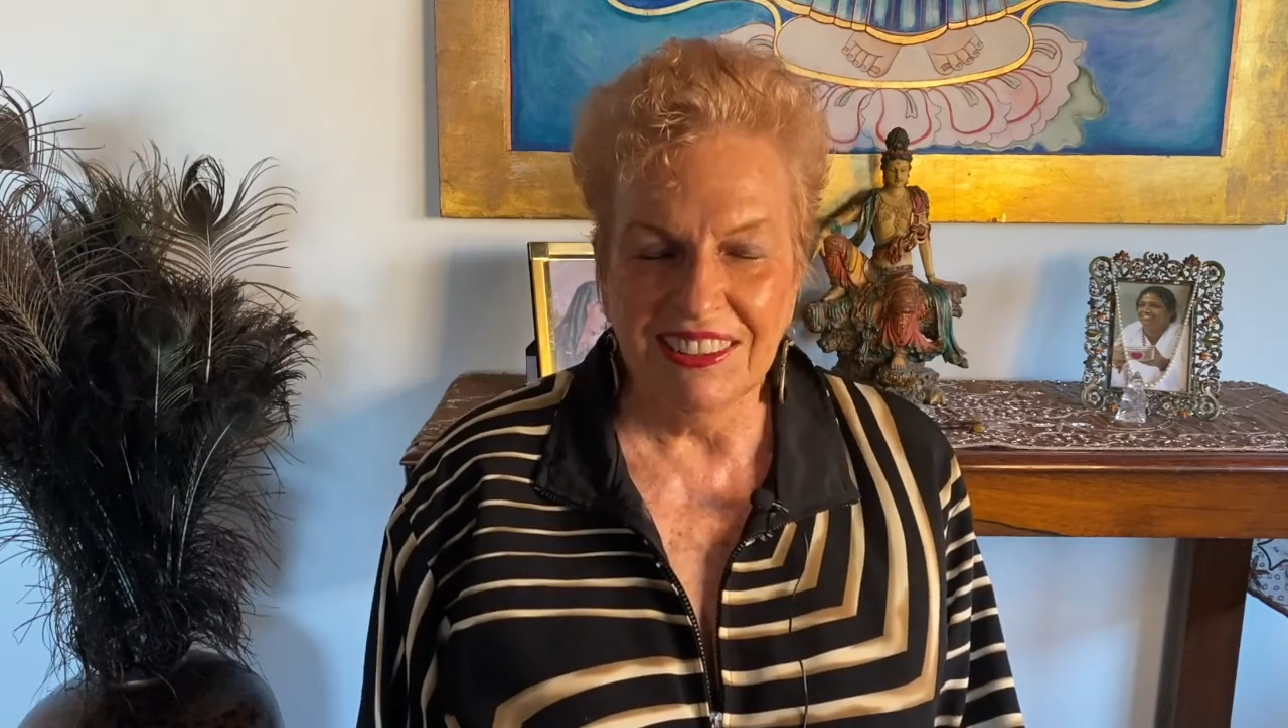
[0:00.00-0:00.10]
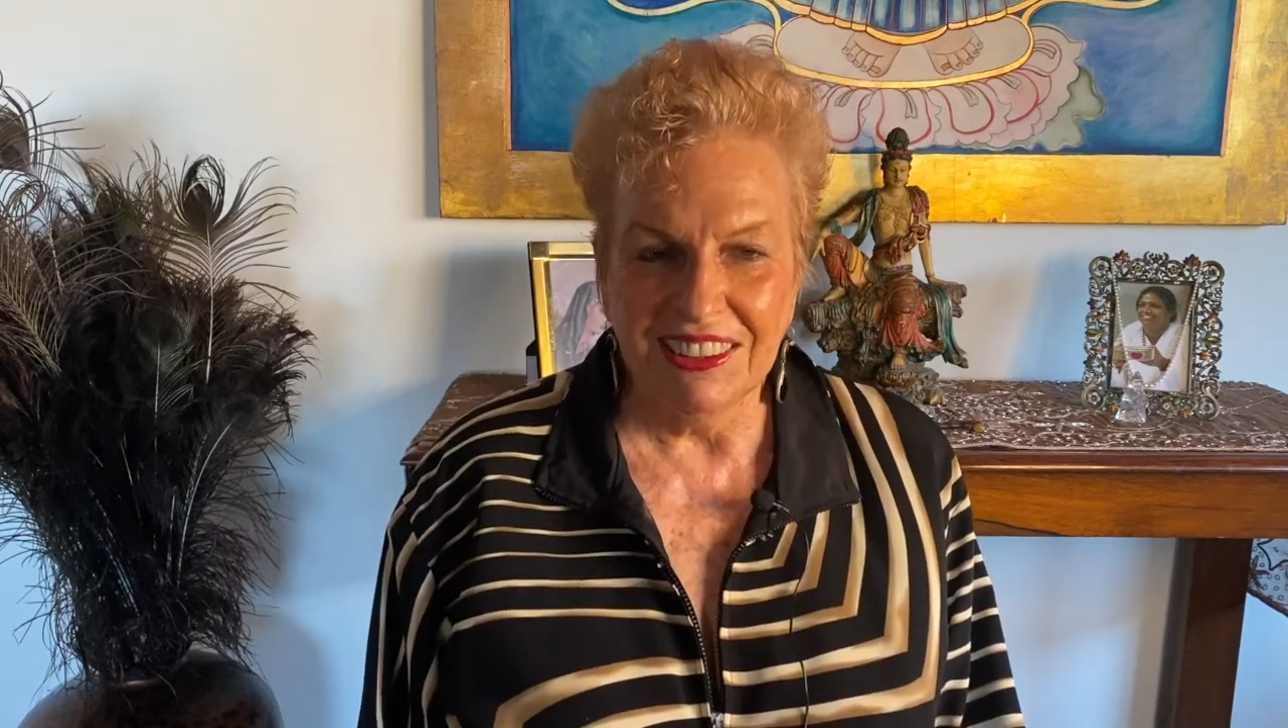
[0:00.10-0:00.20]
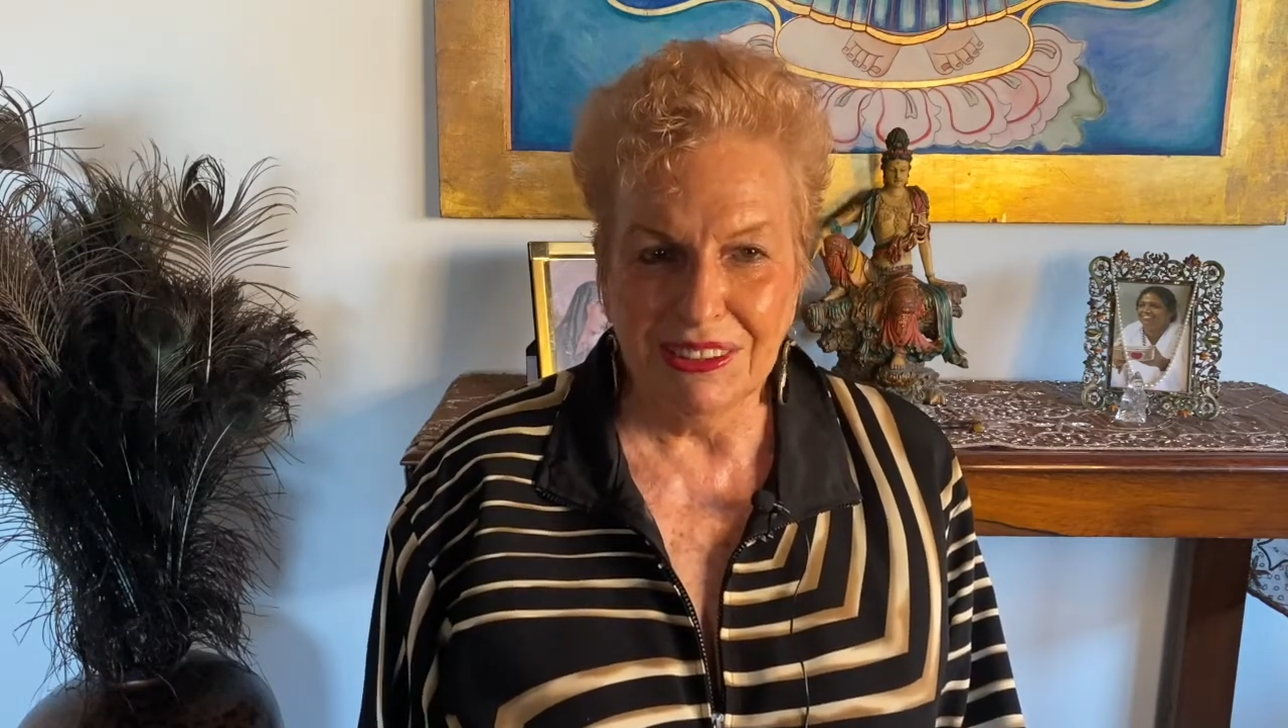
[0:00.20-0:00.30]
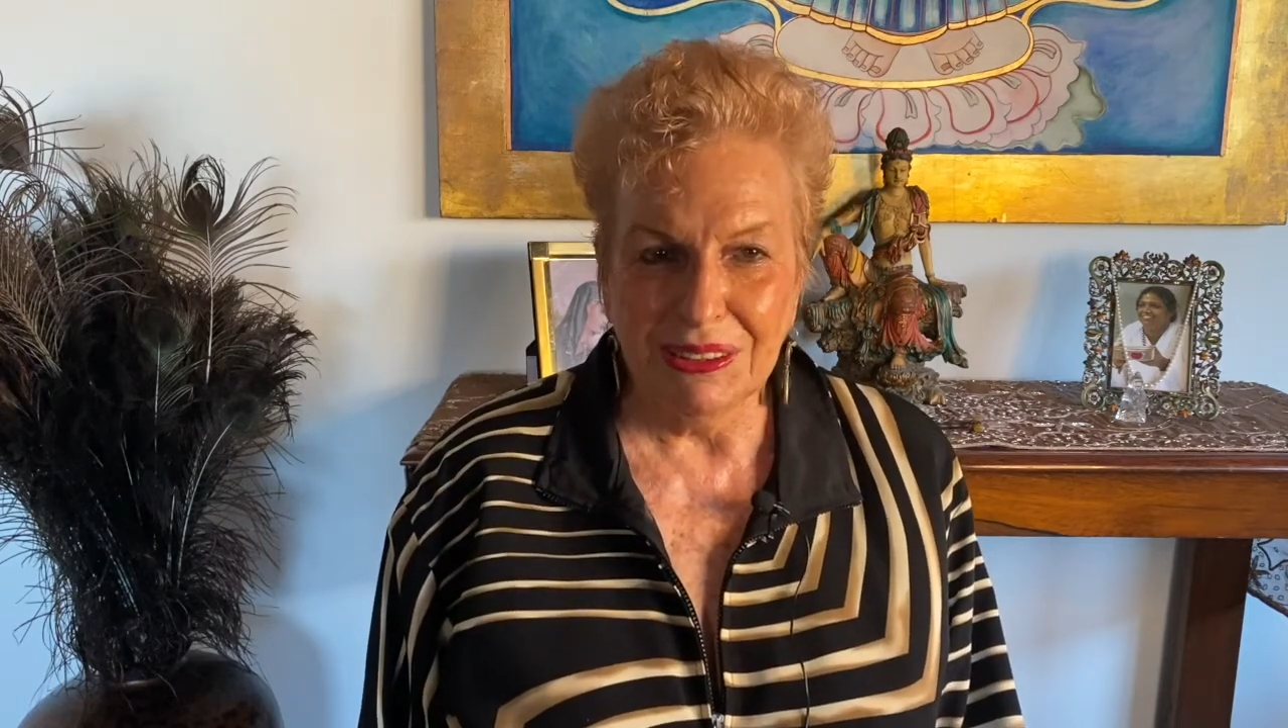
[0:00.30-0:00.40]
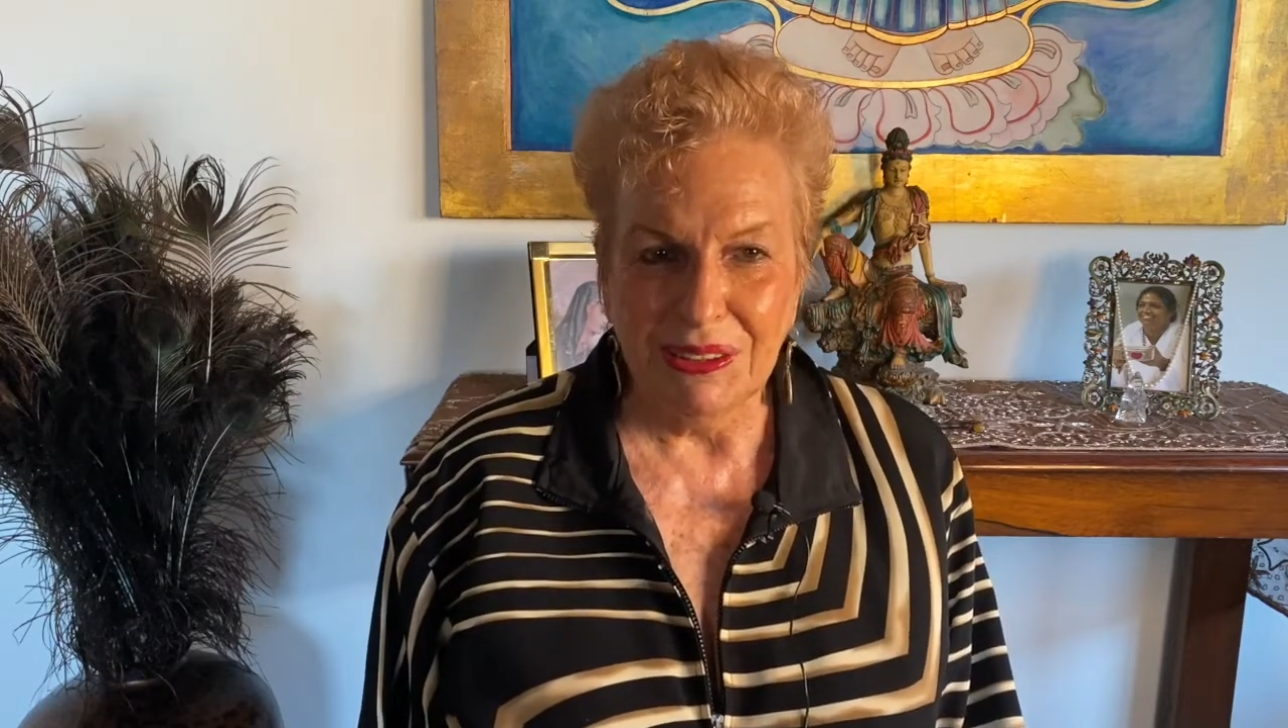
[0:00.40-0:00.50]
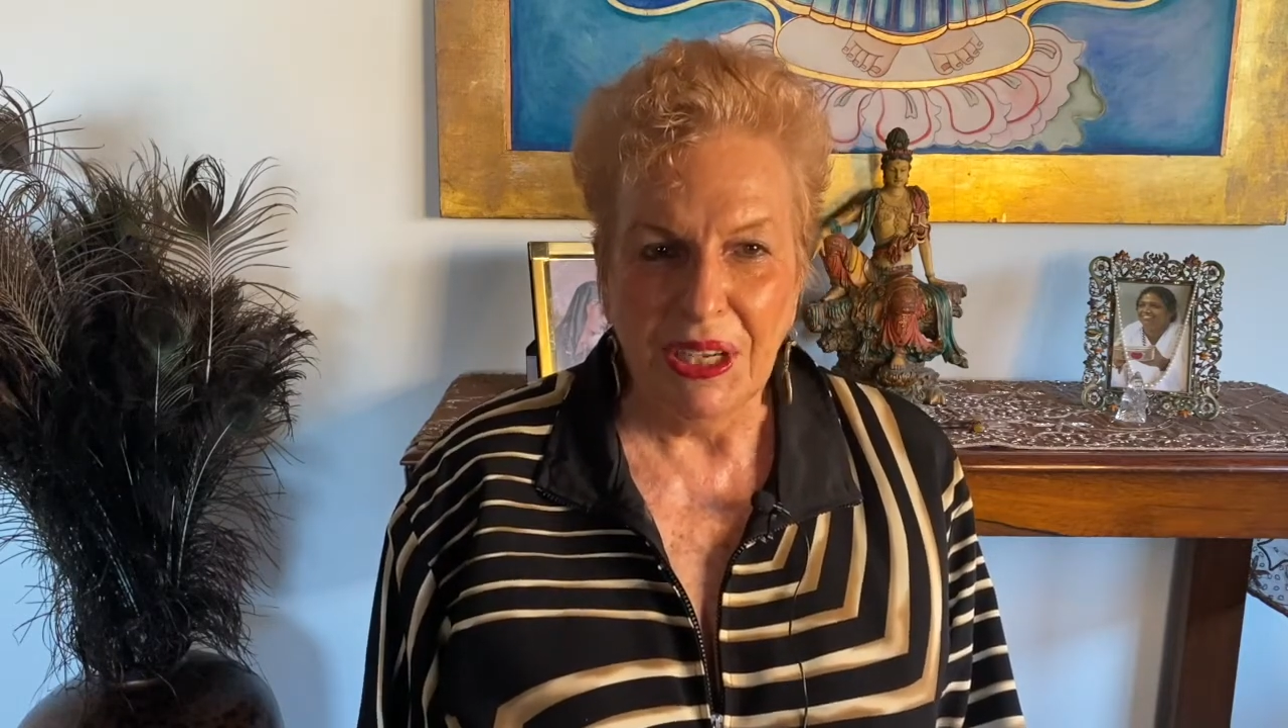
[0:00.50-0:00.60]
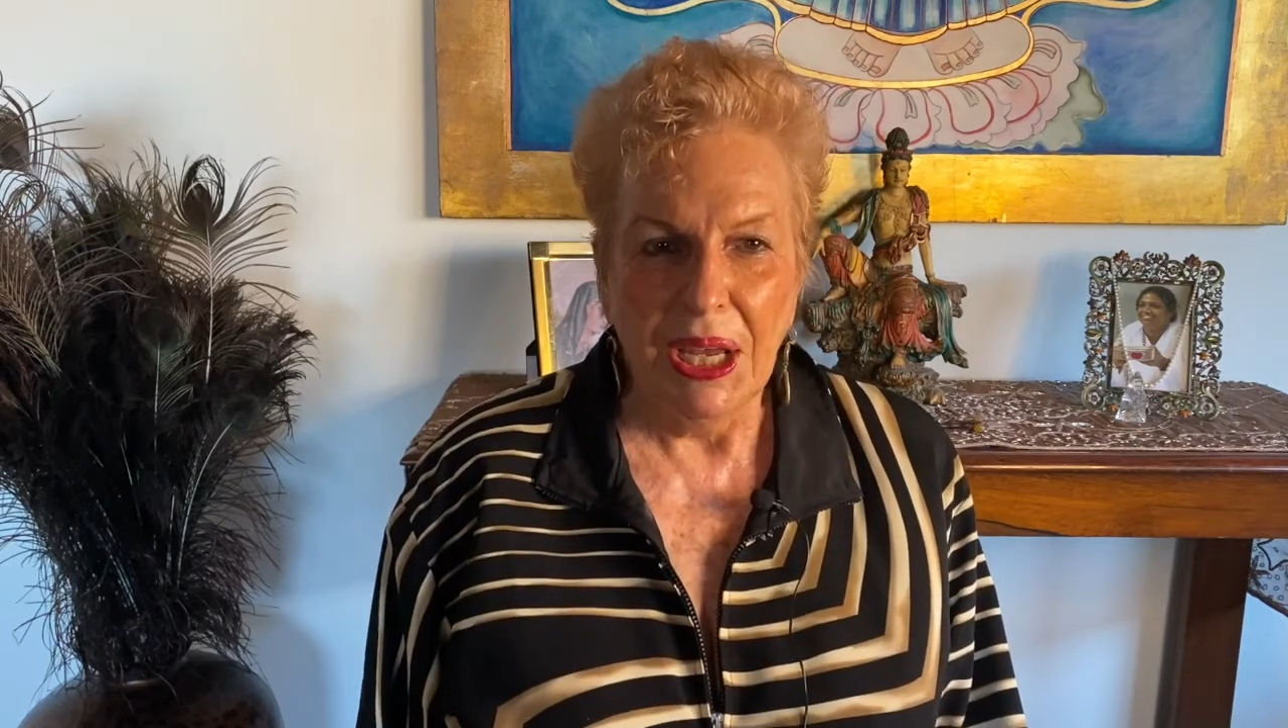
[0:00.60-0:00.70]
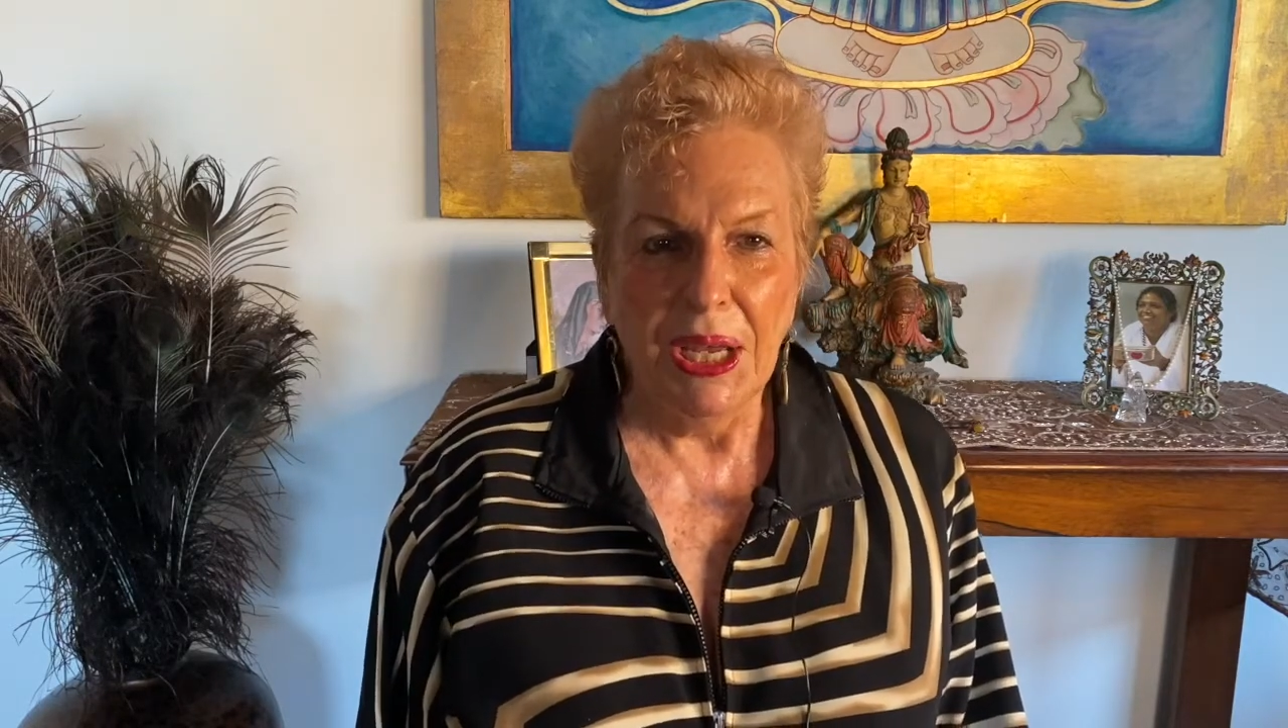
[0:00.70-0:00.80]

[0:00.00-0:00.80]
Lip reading: to do,